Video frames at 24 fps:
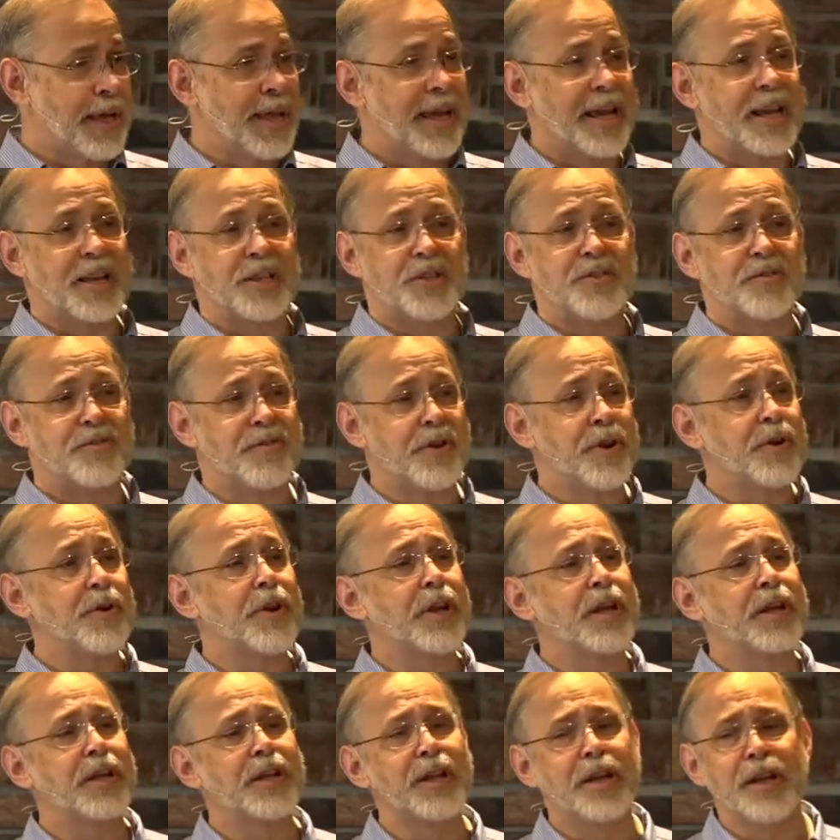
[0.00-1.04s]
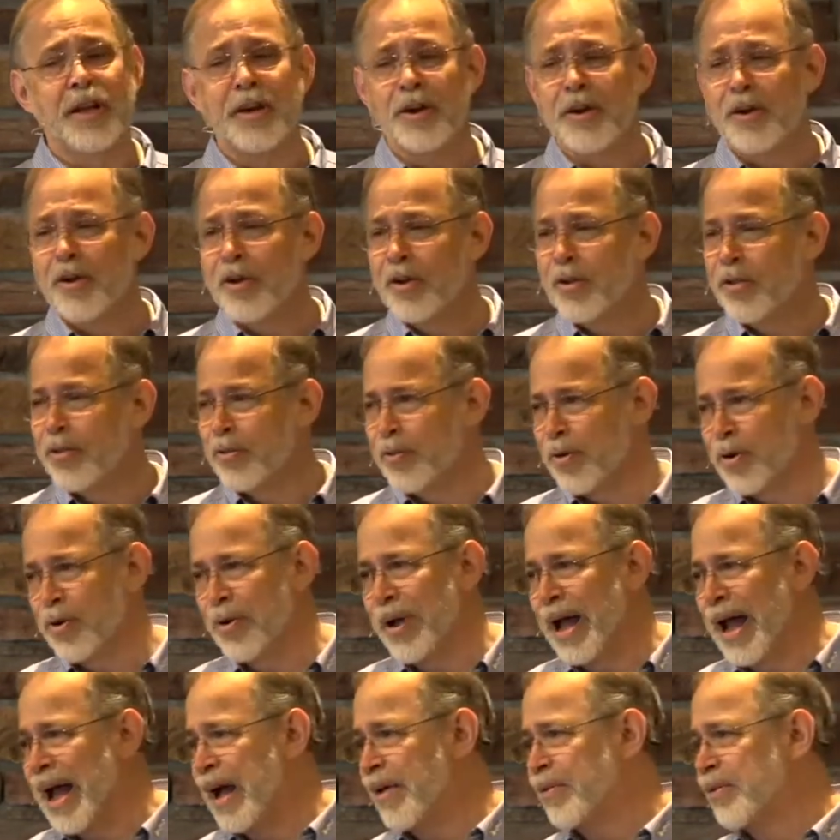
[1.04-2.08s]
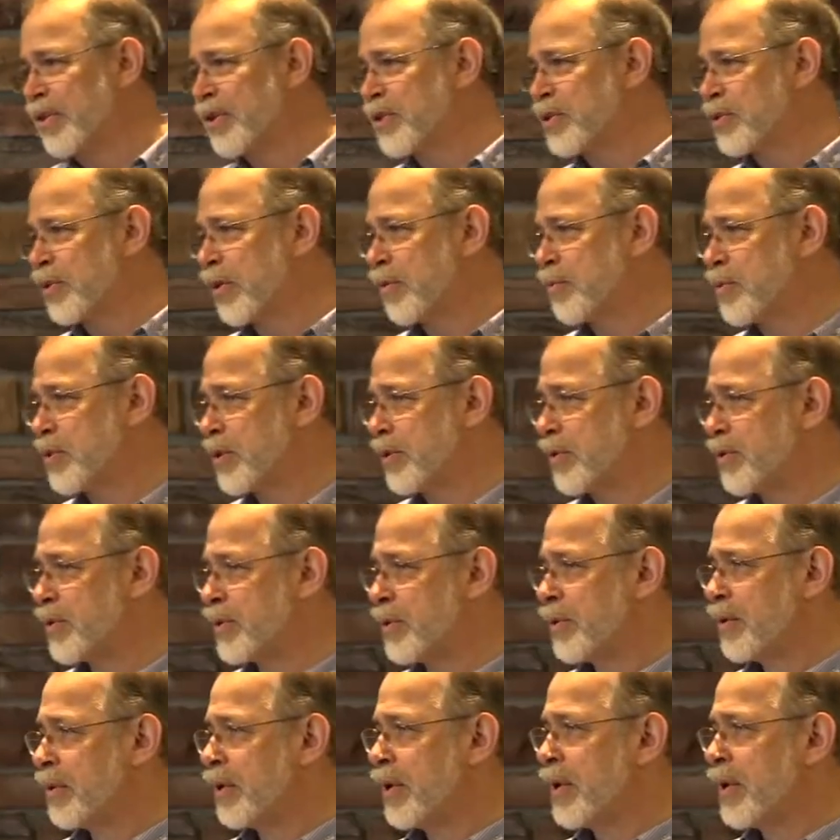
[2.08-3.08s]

And it's very clear throughout the scriptures.